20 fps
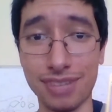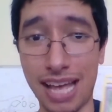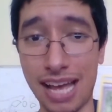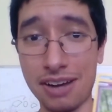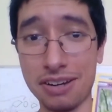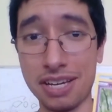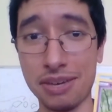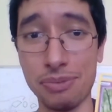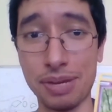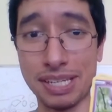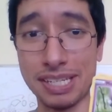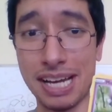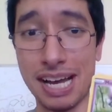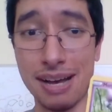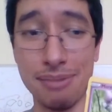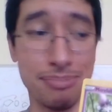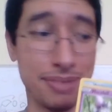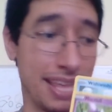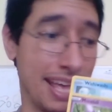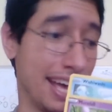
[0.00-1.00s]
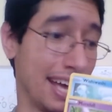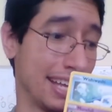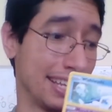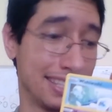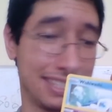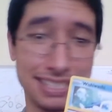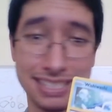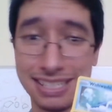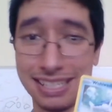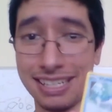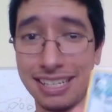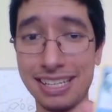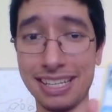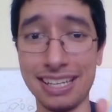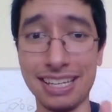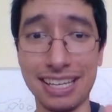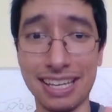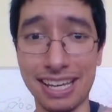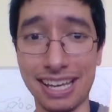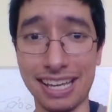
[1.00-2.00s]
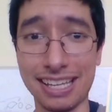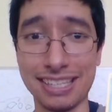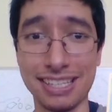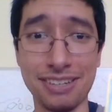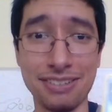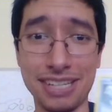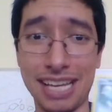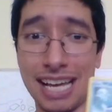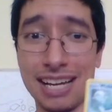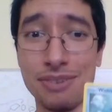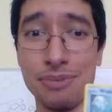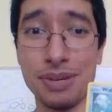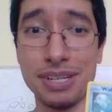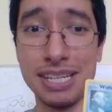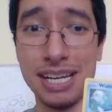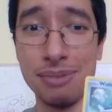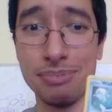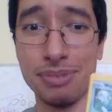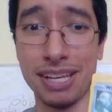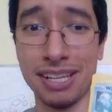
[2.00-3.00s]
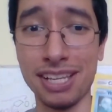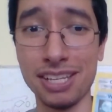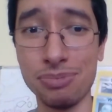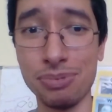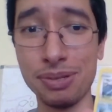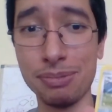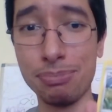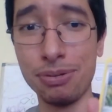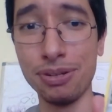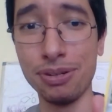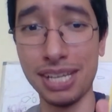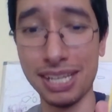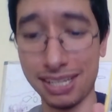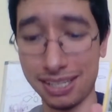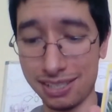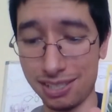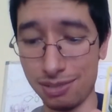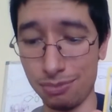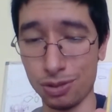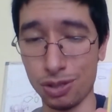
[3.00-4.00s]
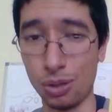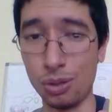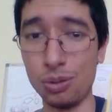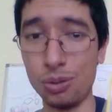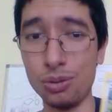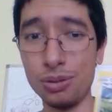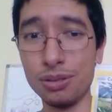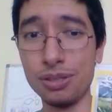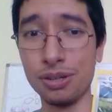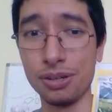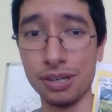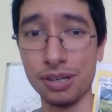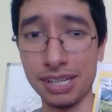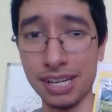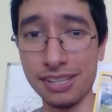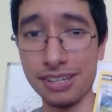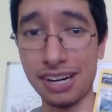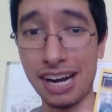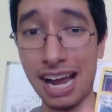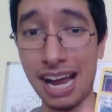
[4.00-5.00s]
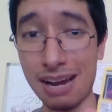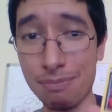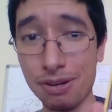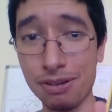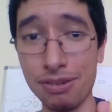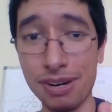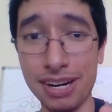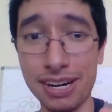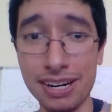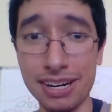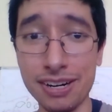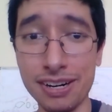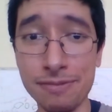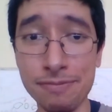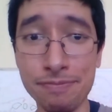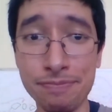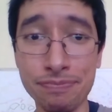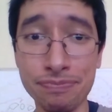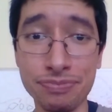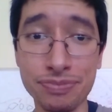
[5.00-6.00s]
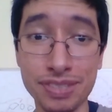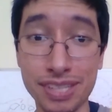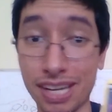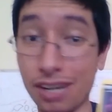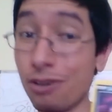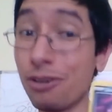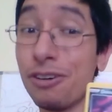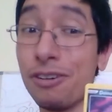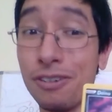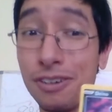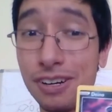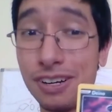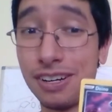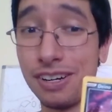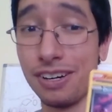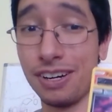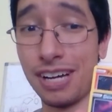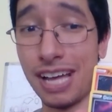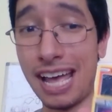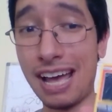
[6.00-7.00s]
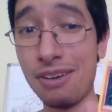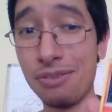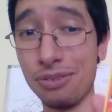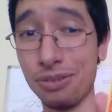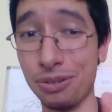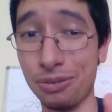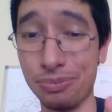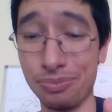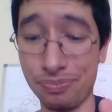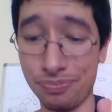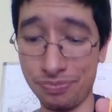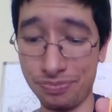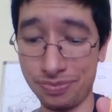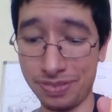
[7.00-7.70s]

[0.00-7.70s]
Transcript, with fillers: How can we top that? Seriously, how can we top that? Unless we pull like some gold or another hyper rare, or Houndoom.